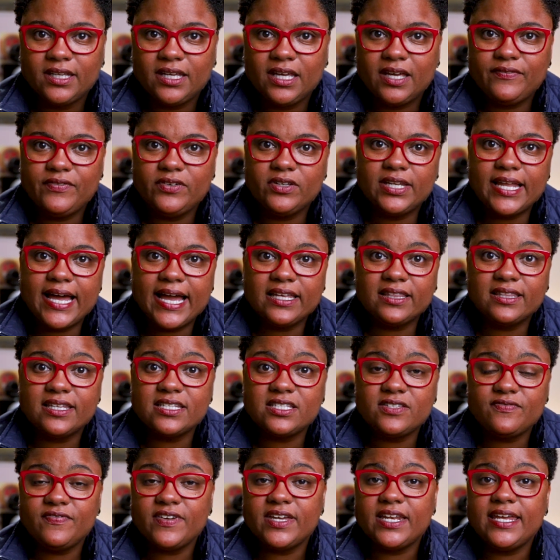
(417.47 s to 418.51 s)
If you like
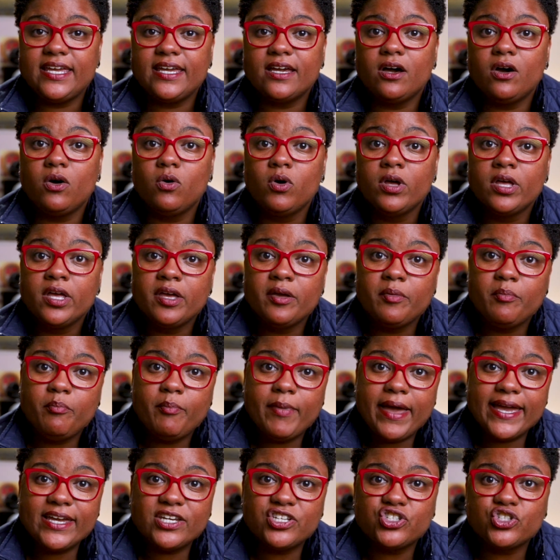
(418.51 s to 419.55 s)
this video,
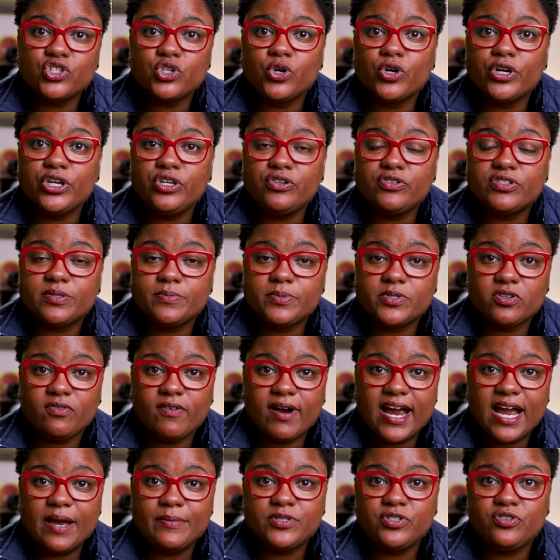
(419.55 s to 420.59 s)
make sure you
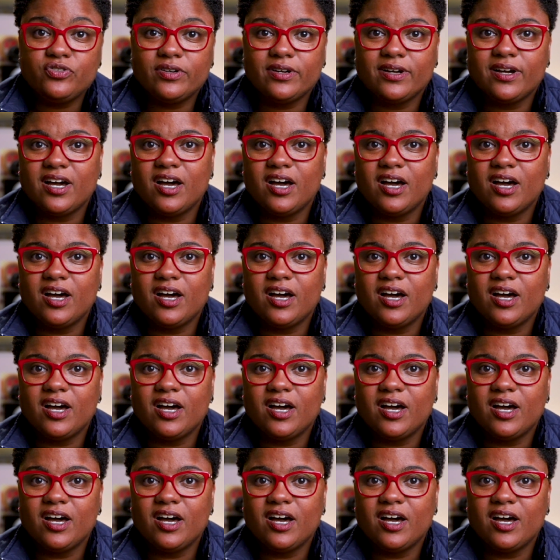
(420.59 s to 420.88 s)
subscribe so you can